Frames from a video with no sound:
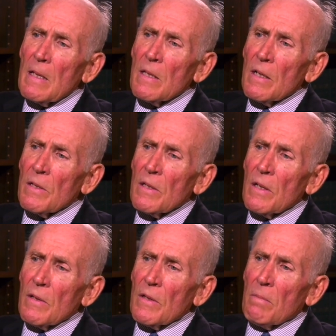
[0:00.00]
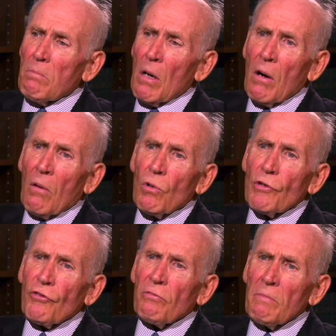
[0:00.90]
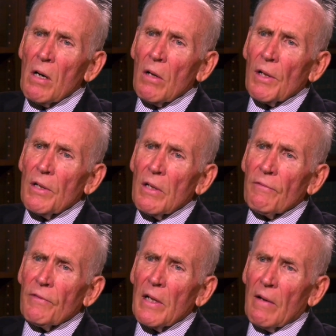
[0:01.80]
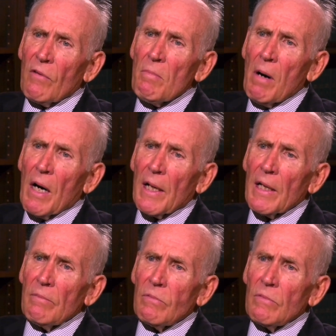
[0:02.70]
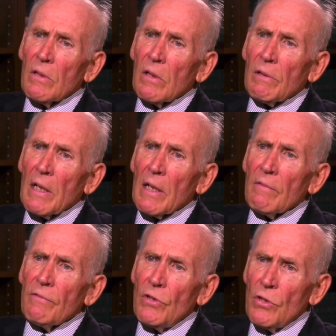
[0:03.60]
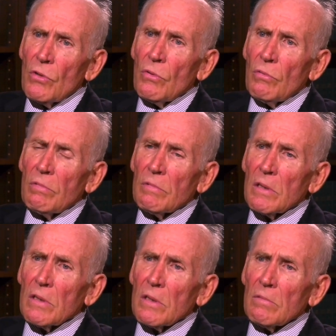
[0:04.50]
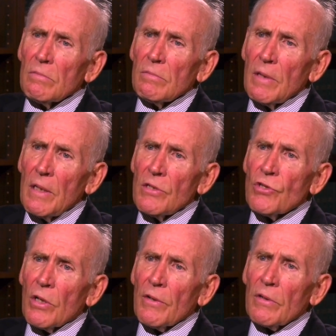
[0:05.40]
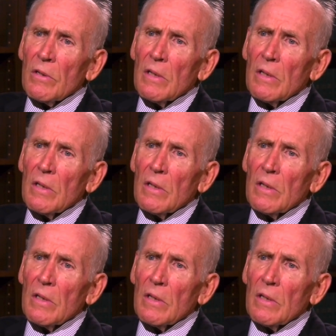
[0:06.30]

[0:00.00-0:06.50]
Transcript: The bar was small enough that everybody kind of knew each other,